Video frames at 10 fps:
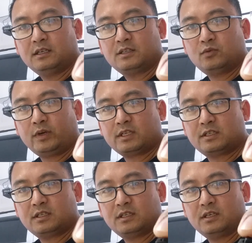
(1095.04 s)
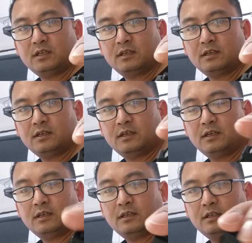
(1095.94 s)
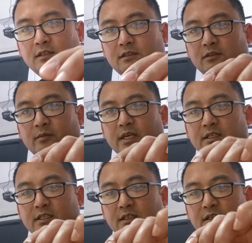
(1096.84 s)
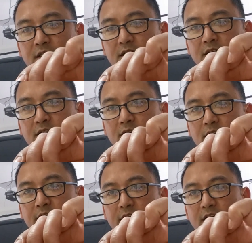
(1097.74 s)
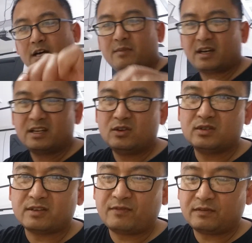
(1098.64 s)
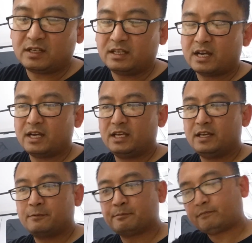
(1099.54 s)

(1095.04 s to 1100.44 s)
Switch. So basically it's going to go like that. I'm not going to use a 1590